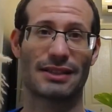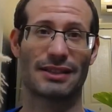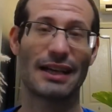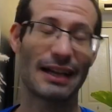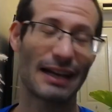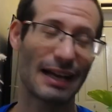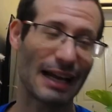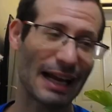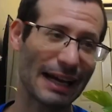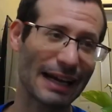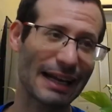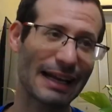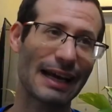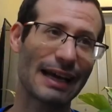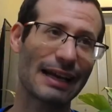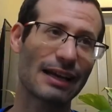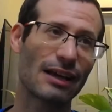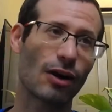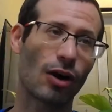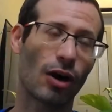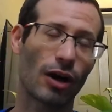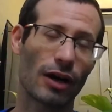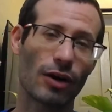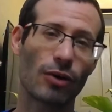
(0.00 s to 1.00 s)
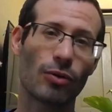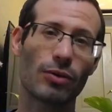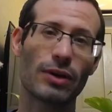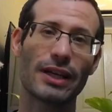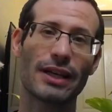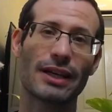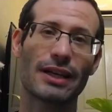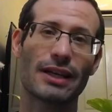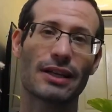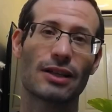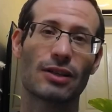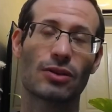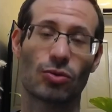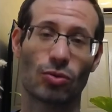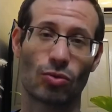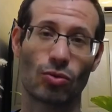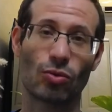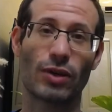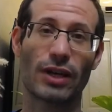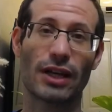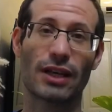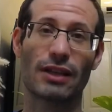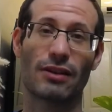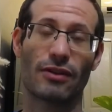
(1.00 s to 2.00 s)
Luckily, I only
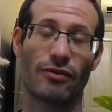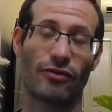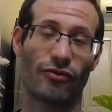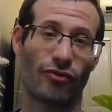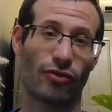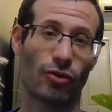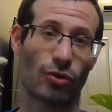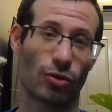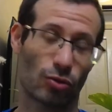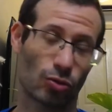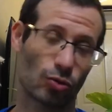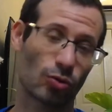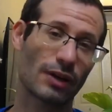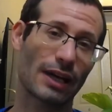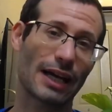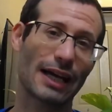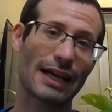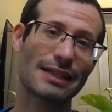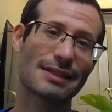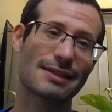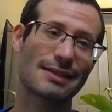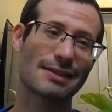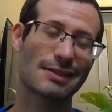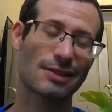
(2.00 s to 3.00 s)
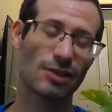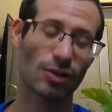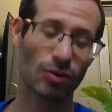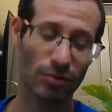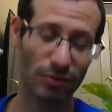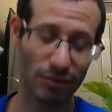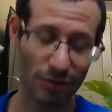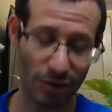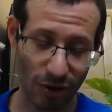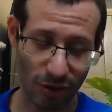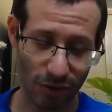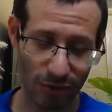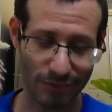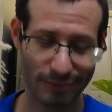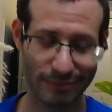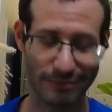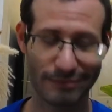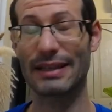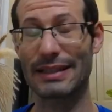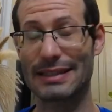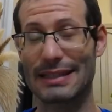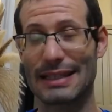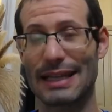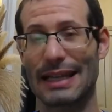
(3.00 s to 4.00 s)
took it for 2 nights, so
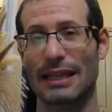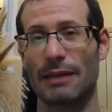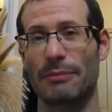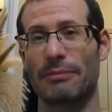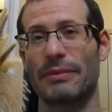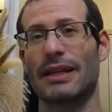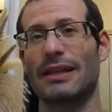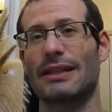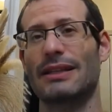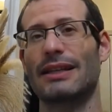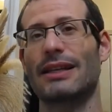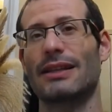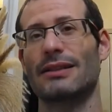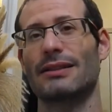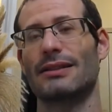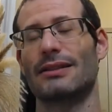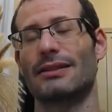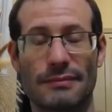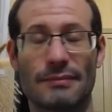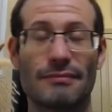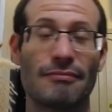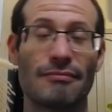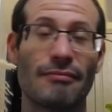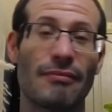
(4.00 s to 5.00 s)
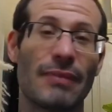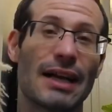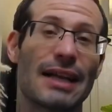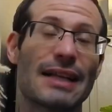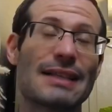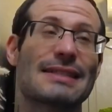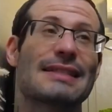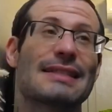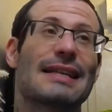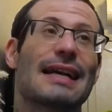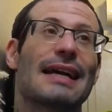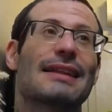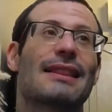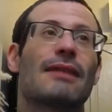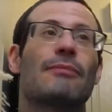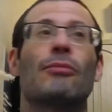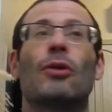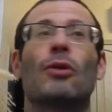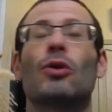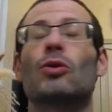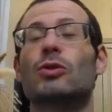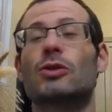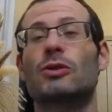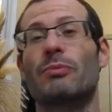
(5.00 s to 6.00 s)
it's not a big deal. But it's not the
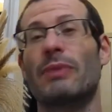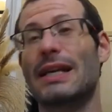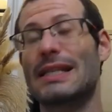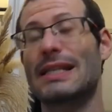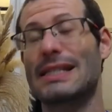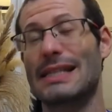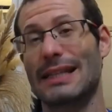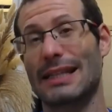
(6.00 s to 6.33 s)
most pleasant